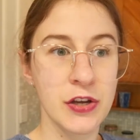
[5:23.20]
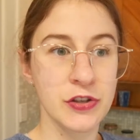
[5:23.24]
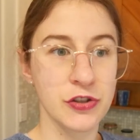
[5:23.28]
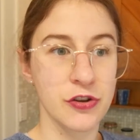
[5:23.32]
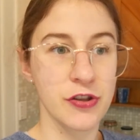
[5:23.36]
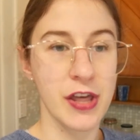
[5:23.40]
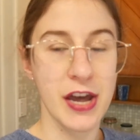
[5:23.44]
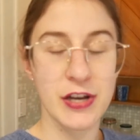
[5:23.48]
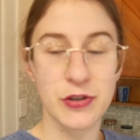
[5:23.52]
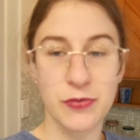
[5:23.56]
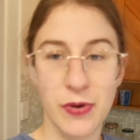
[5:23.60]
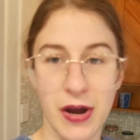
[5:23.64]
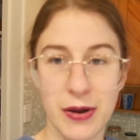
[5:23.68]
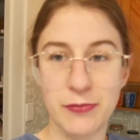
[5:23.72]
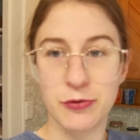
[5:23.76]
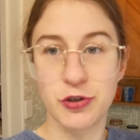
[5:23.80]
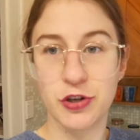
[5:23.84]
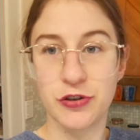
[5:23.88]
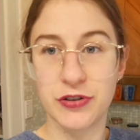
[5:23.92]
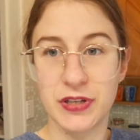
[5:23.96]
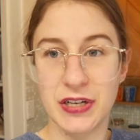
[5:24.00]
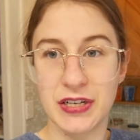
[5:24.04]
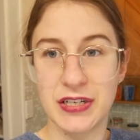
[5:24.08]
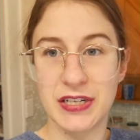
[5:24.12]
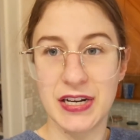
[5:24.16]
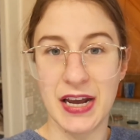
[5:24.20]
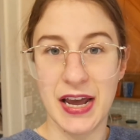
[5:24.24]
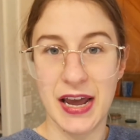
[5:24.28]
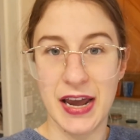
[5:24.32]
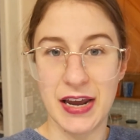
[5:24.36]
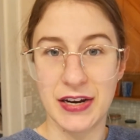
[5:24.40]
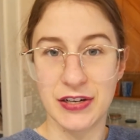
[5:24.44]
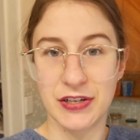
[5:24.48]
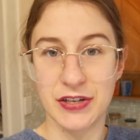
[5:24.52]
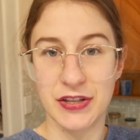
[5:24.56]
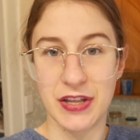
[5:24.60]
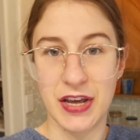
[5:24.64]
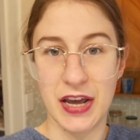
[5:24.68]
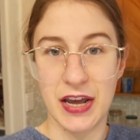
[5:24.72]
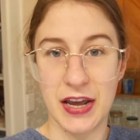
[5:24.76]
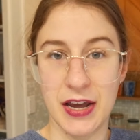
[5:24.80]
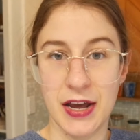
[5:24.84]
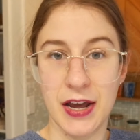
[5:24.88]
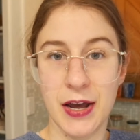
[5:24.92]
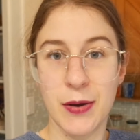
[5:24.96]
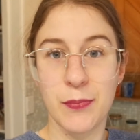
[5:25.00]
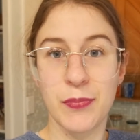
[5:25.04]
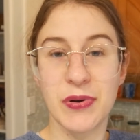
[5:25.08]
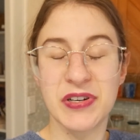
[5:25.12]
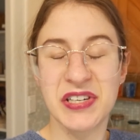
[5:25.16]
So that's why I'm choosing to eat the
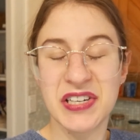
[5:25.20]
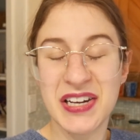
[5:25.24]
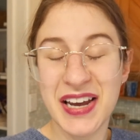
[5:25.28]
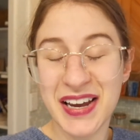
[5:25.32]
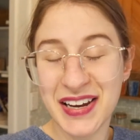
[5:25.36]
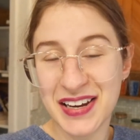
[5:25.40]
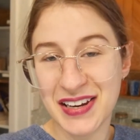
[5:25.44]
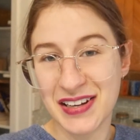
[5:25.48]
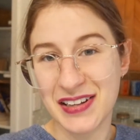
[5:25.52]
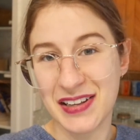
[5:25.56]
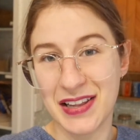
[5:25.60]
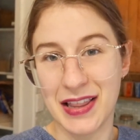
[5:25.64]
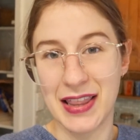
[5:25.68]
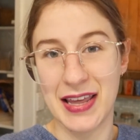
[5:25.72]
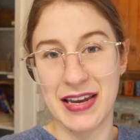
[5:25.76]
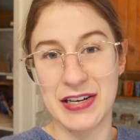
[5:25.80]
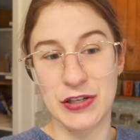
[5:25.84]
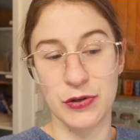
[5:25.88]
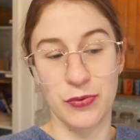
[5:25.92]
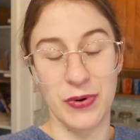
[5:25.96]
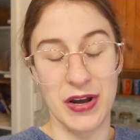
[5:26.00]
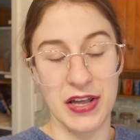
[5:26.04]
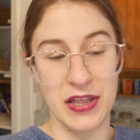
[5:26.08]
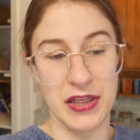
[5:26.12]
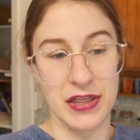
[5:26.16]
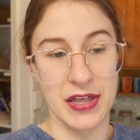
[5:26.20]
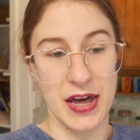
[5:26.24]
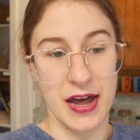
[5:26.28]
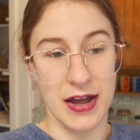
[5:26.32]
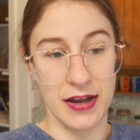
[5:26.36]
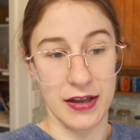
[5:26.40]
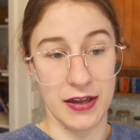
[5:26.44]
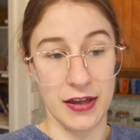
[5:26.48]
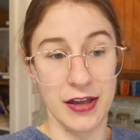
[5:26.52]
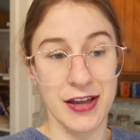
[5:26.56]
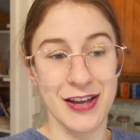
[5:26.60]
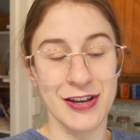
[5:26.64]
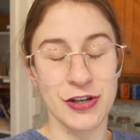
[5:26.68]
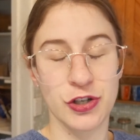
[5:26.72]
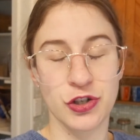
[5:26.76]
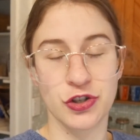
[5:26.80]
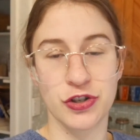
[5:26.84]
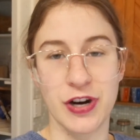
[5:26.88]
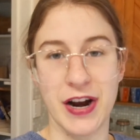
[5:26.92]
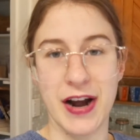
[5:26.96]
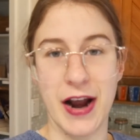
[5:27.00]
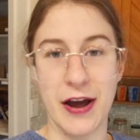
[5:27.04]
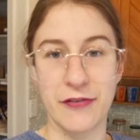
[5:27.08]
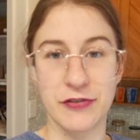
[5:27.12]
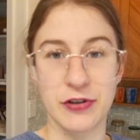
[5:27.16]
particularly sweet thing
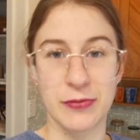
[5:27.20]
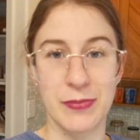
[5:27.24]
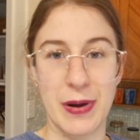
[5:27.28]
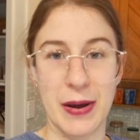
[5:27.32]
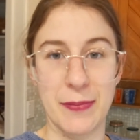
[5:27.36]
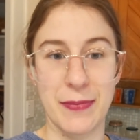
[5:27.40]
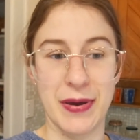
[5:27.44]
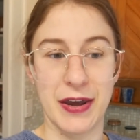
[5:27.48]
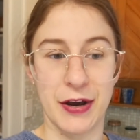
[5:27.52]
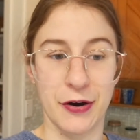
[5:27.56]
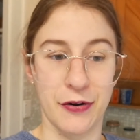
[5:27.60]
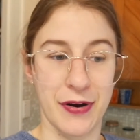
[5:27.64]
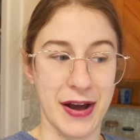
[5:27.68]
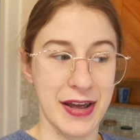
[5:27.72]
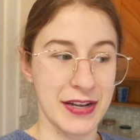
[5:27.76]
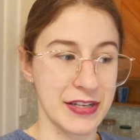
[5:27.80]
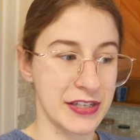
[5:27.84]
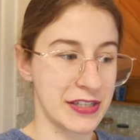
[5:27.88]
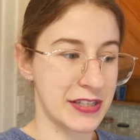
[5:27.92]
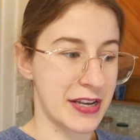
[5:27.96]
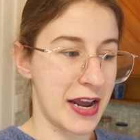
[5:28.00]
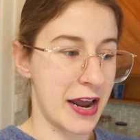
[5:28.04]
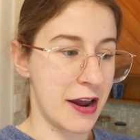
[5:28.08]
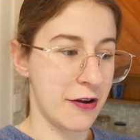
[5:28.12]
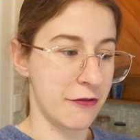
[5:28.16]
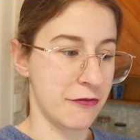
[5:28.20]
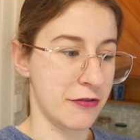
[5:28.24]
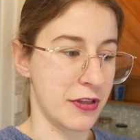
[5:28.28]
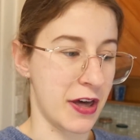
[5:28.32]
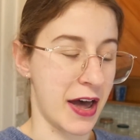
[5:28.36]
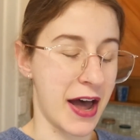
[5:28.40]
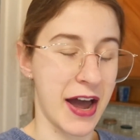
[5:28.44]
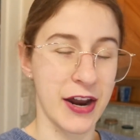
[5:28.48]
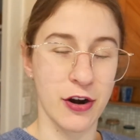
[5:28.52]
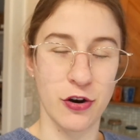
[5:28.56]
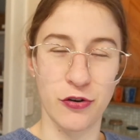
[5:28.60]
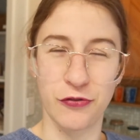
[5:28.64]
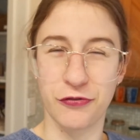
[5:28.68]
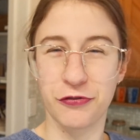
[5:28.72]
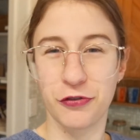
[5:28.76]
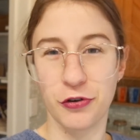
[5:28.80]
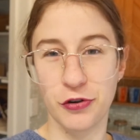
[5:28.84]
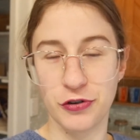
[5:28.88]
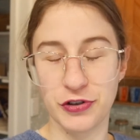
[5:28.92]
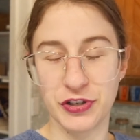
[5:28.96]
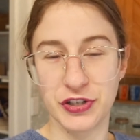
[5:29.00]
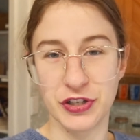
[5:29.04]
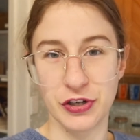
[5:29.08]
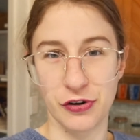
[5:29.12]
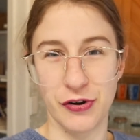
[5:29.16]
straight after my meal and save the, I know
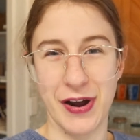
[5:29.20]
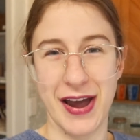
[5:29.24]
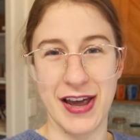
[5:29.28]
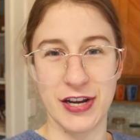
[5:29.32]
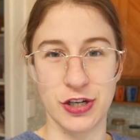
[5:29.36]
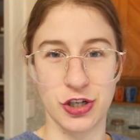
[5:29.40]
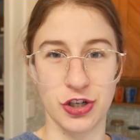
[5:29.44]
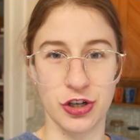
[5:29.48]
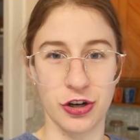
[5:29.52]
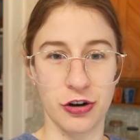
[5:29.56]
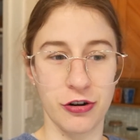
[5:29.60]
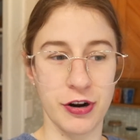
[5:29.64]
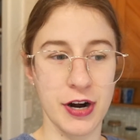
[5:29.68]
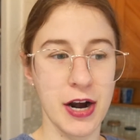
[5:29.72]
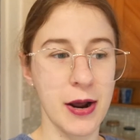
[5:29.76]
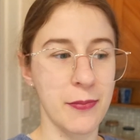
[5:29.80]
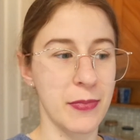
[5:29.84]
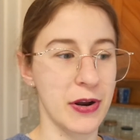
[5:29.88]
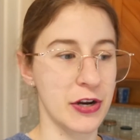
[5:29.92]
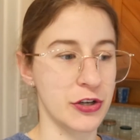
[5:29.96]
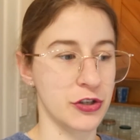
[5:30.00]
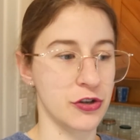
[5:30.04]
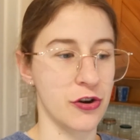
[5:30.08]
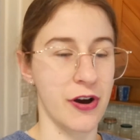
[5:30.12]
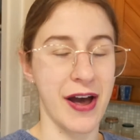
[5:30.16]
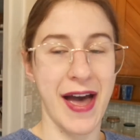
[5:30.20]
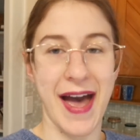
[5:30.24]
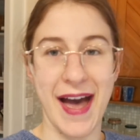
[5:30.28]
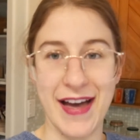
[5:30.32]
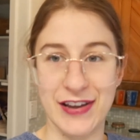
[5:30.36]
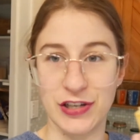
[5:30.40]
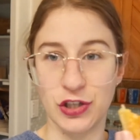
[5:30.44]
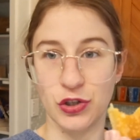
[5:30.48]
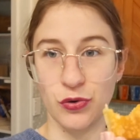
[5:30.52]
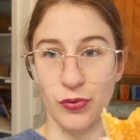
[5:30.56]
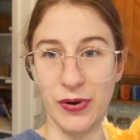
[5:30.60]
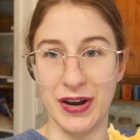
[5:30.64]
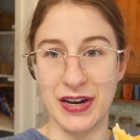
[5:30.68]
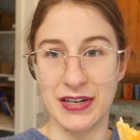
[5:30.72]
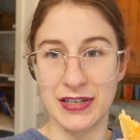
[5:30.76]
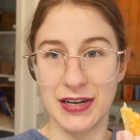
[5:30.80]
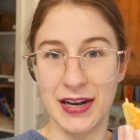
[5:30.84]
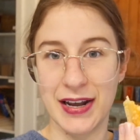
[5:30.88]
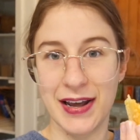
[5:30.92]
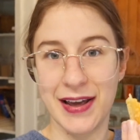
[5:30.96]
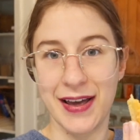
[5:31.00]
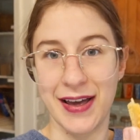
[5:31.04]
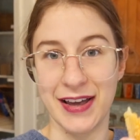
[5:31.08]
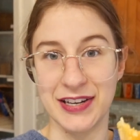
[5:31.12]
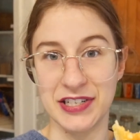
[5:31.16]
fruit still has sugar in it, but it's not as sweet
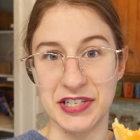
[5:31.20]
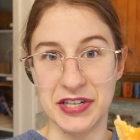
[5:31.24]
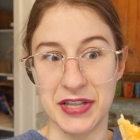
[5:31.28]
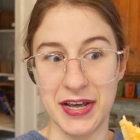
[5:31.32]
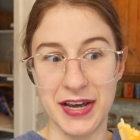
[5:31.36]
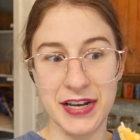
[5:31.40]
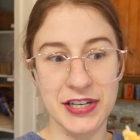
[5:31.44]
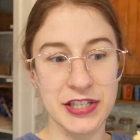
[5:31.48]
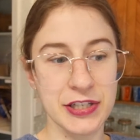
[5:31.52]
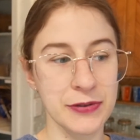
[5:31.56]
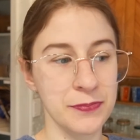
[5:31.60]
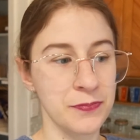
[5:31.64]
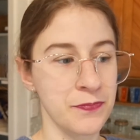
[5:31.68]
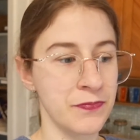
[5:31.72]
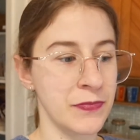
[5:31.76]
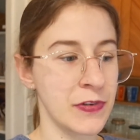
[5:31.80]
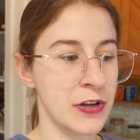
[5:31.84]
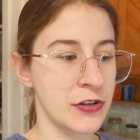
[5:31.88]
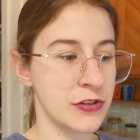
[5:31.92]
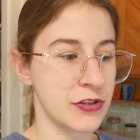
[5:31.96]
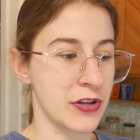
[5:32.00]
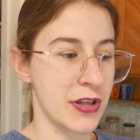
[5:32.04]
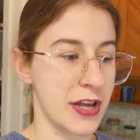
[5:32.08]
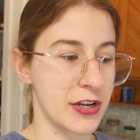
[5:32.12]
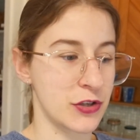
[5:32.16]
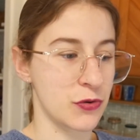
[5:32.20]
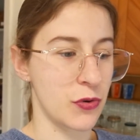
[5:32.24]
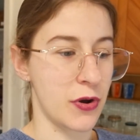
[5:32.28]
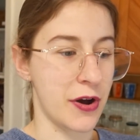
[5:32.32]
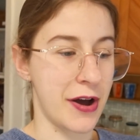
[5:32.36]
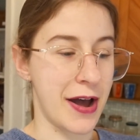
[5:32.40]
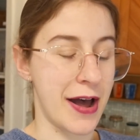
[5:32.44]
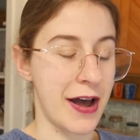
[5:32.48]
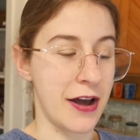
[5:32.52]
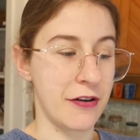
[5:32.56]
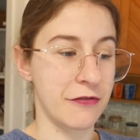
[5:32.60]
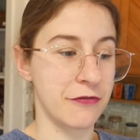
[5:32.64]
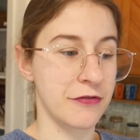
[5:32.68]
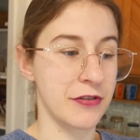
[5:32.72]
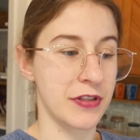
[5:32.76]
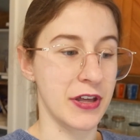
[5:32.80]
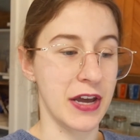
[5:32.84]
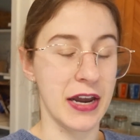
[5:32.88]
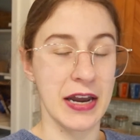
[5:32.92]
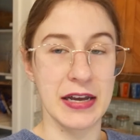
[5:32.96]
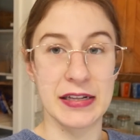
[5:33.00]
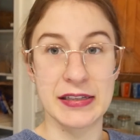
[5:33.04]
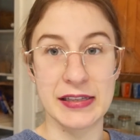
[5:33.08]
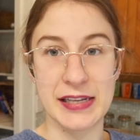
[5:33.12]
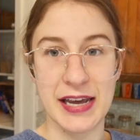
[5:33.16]
as this. So that's why I'll have
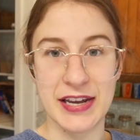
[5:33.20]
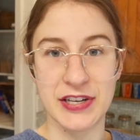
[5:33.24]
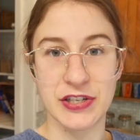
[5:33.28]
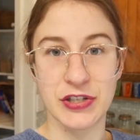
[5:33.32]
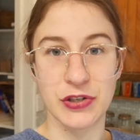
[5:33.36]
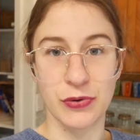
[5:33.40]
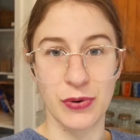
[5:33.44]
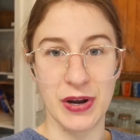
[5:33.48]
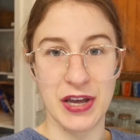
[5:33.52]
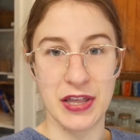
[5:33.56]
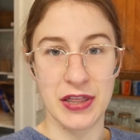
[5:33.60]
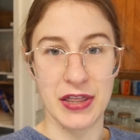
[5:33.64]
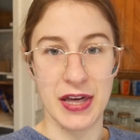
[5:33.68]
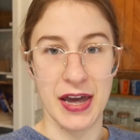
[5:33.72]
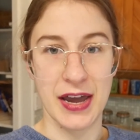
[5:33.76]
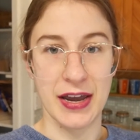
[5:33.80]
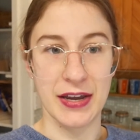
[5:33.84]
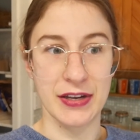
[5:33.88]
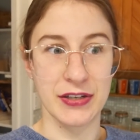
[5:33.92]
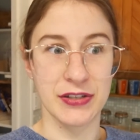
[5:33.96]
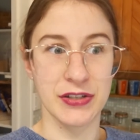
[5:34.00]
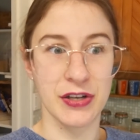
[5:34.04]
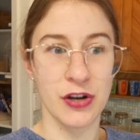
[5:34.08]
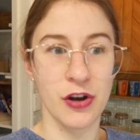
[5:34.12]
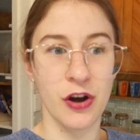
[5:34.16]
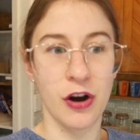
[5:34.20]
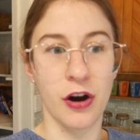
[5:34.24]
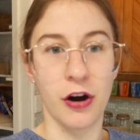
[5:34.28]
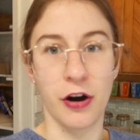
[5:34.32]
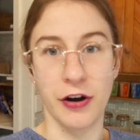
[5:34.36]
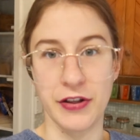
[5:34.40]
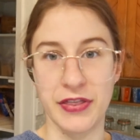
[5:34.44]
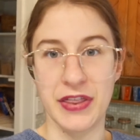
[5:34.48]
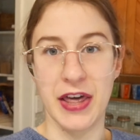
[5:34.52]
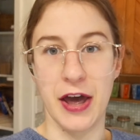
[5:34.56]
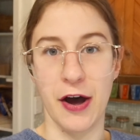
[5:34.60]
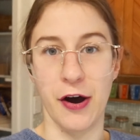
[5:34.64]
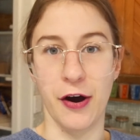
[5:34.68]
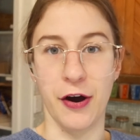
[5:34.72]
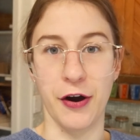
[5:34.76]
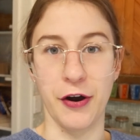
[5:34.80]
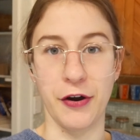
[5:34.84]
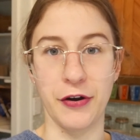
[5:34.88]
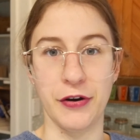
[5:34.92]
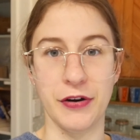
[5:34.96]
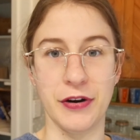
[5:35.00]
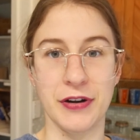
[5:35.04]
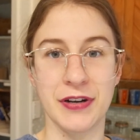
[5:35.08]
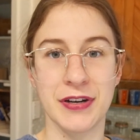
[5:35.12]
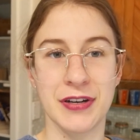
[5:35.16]
the less sweet things on their
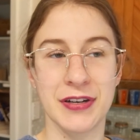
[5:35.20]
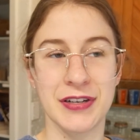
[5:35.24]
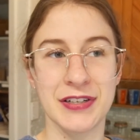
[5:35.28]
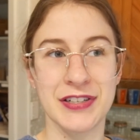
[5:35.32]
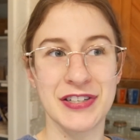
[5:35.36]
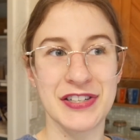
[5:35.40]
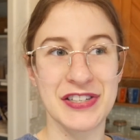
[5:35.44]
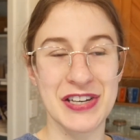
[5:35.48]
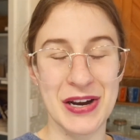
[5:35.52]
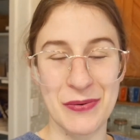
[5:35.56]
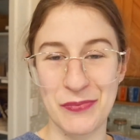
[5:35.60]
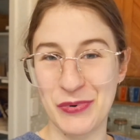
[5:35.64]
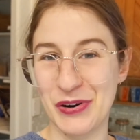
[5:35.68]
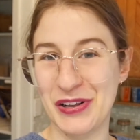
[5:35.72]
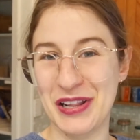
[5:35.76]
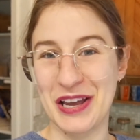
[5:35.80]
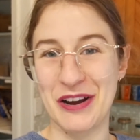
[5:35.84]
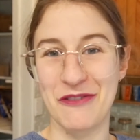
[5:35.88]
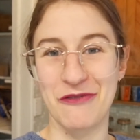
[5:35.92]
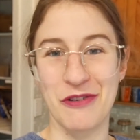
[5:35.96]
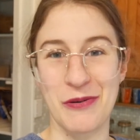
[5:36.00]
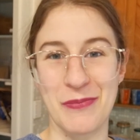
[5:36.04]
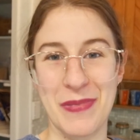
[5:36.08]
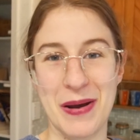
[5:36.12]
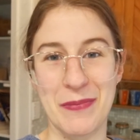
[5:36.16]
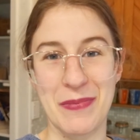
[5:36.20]
own separately from my